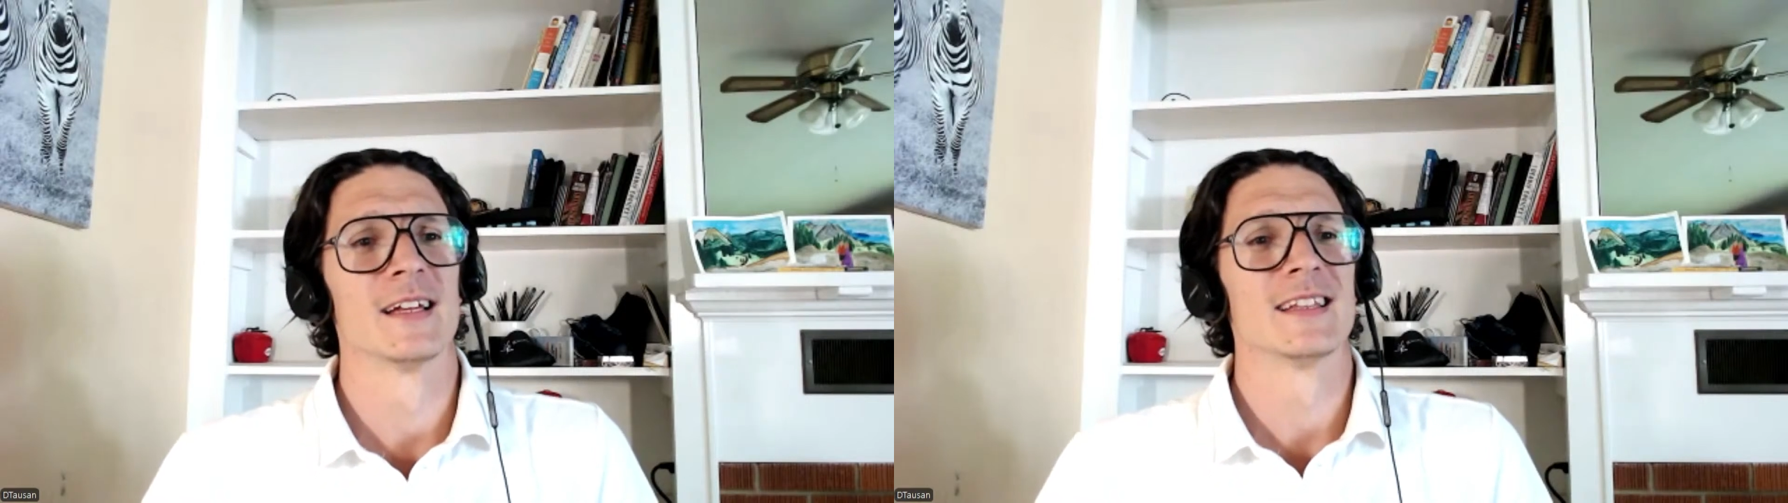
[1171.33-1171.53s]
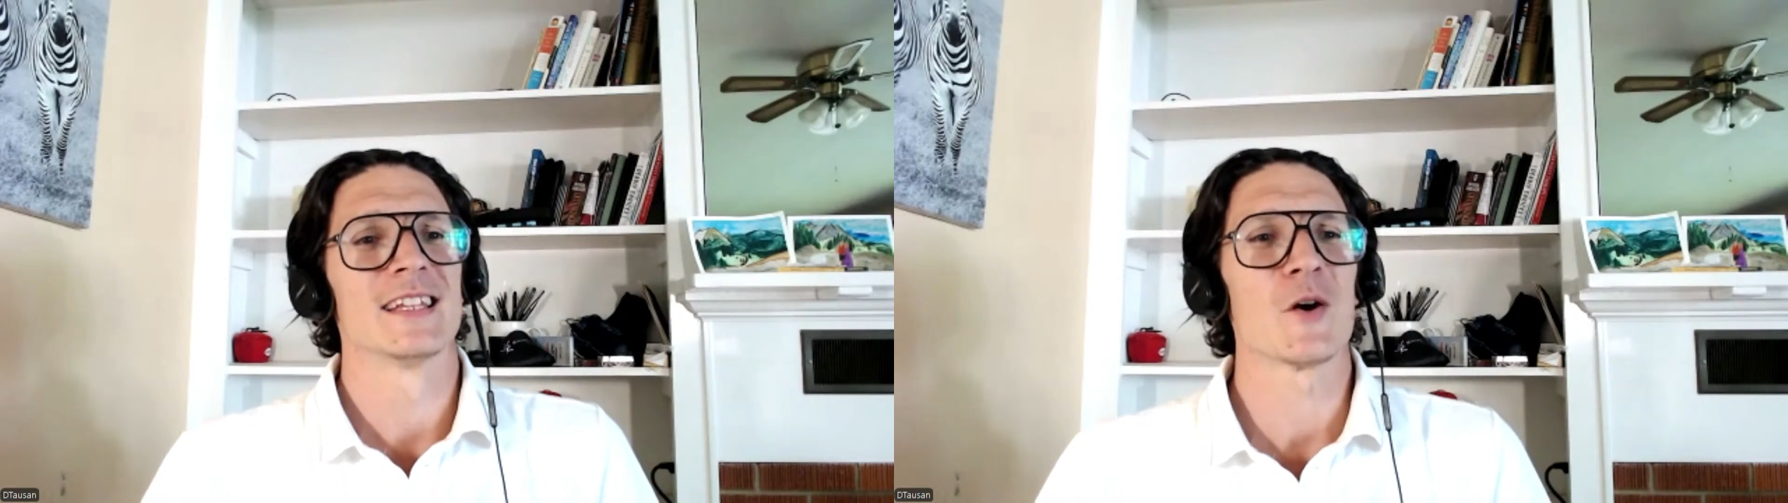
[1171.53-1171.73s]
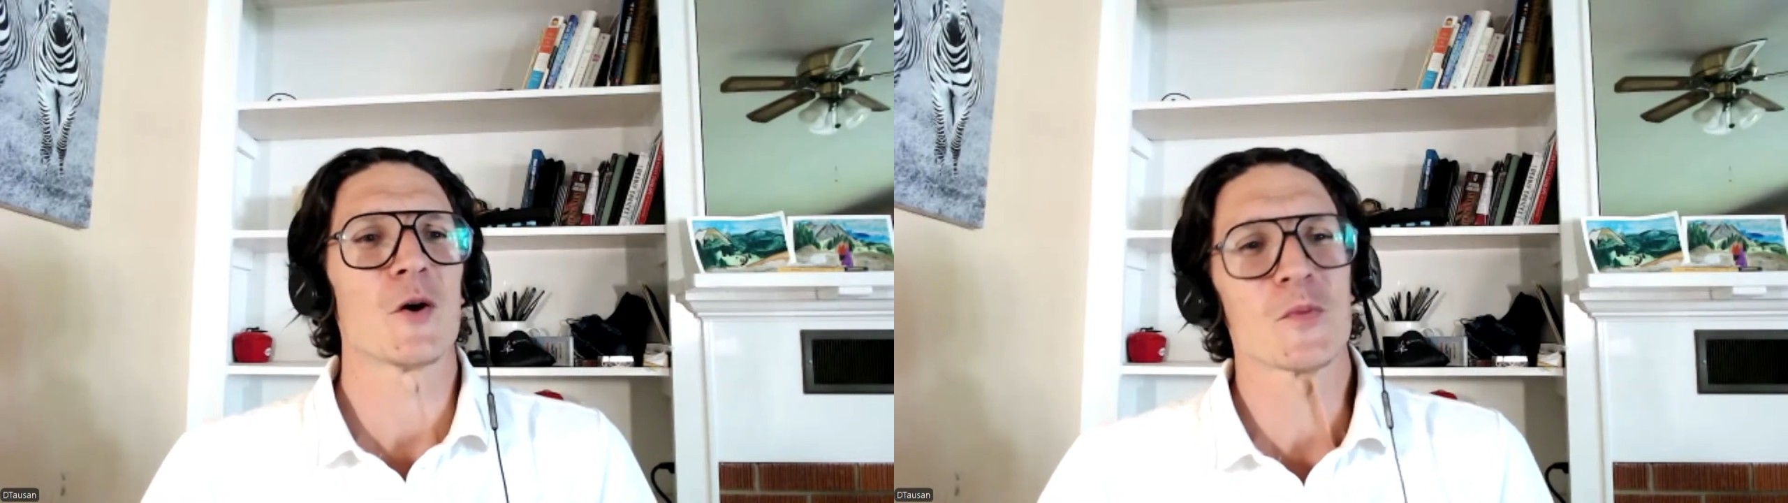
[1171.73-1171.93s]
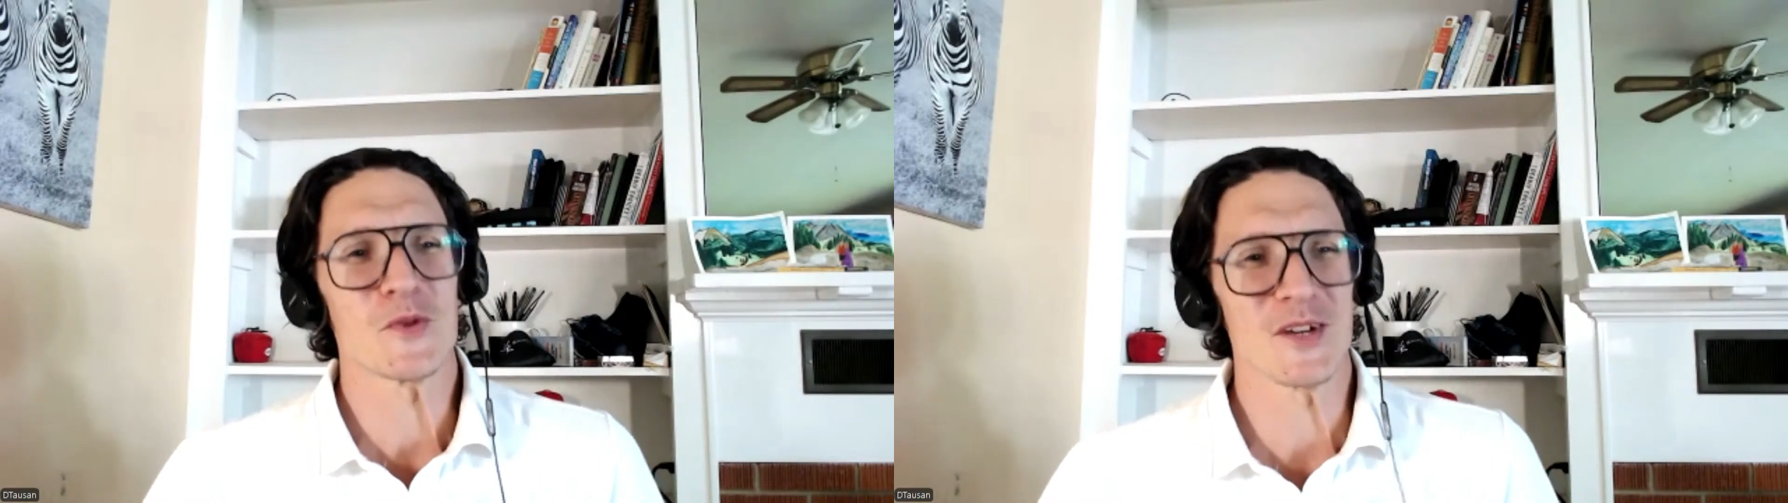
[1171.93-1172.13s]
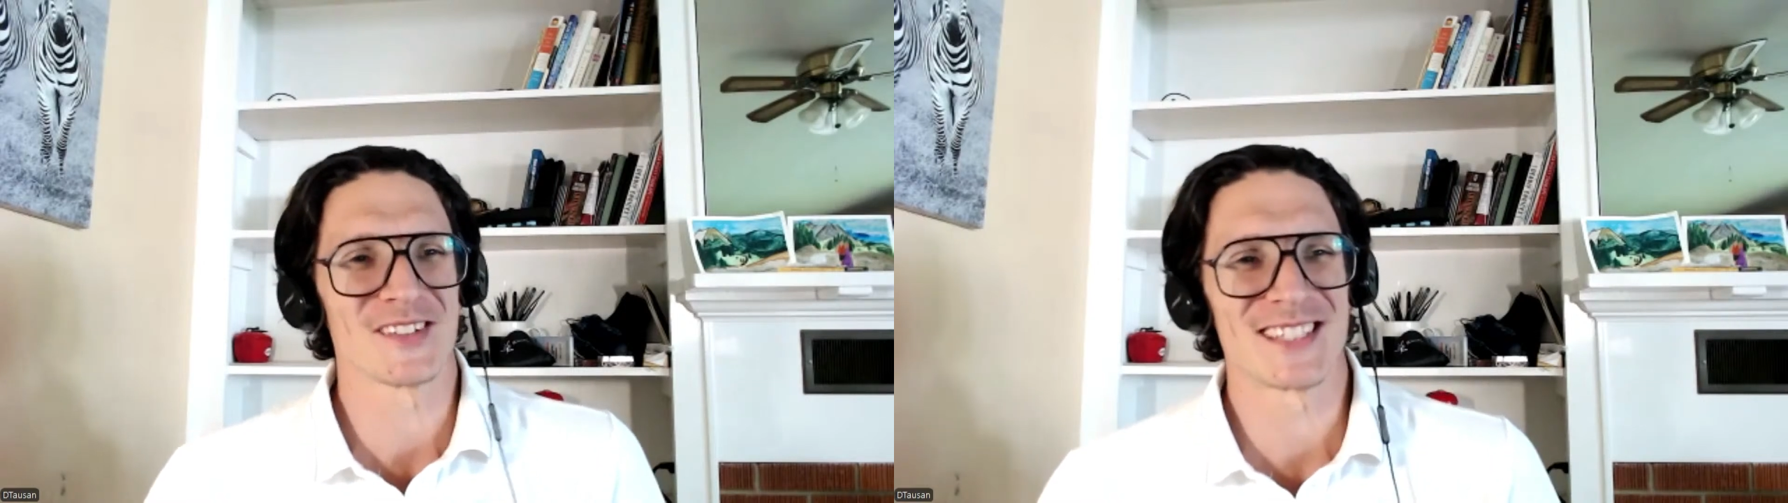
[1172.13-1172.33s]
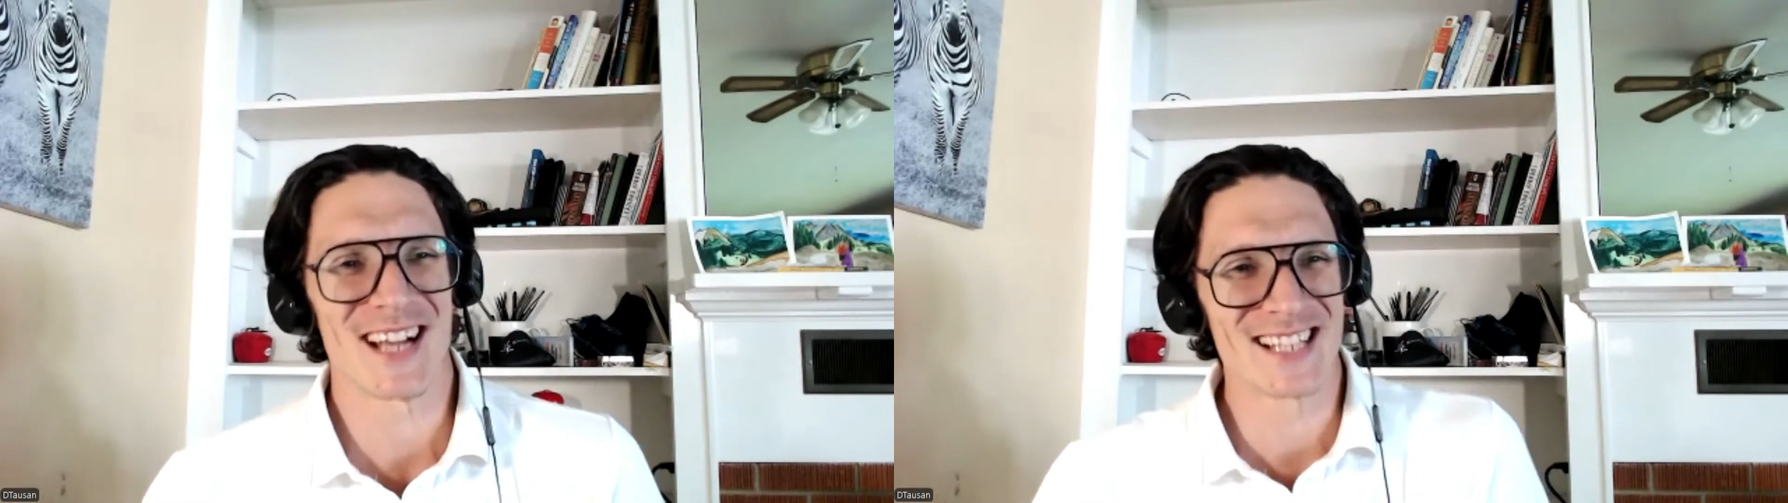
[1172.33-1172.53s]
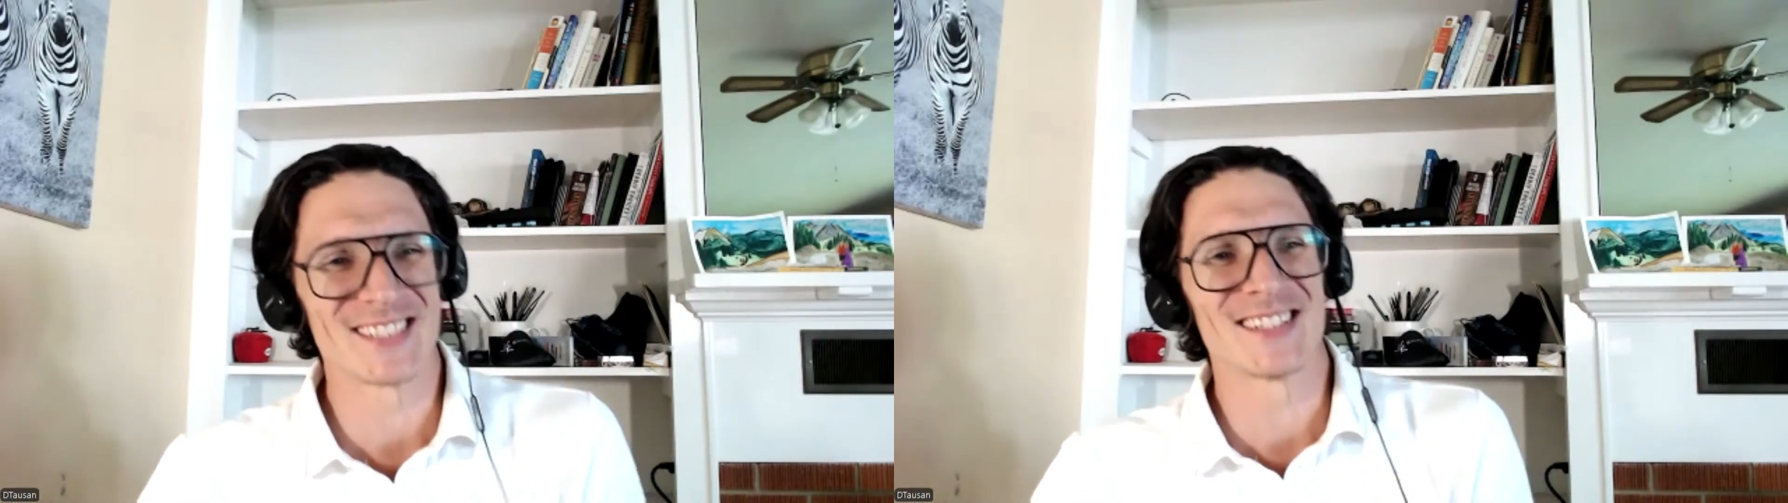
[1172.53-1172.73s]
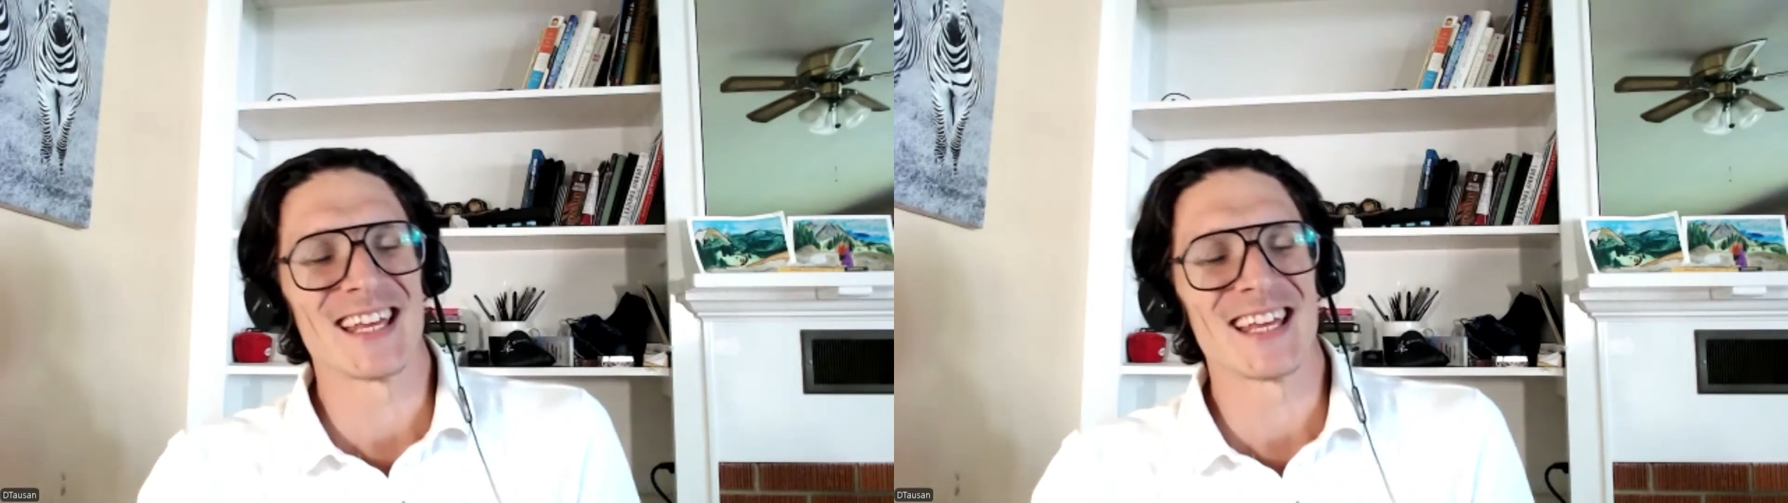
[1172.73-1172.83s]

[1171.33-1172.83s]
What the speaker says: The whole point of science is to